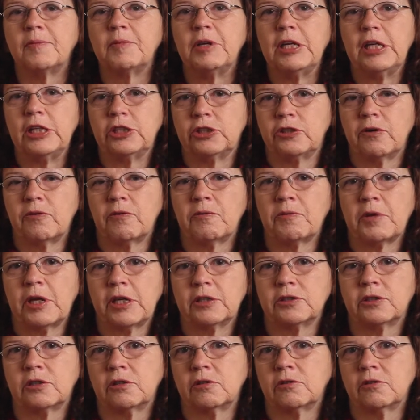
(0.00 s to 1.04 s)
each of them
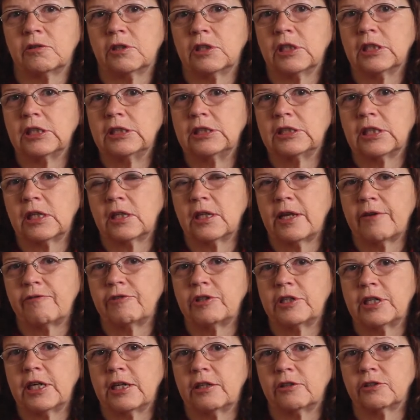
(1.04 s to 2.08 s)
has to earn at least
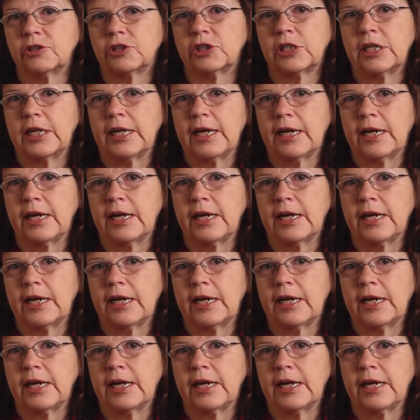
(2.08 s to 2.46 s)
$11 an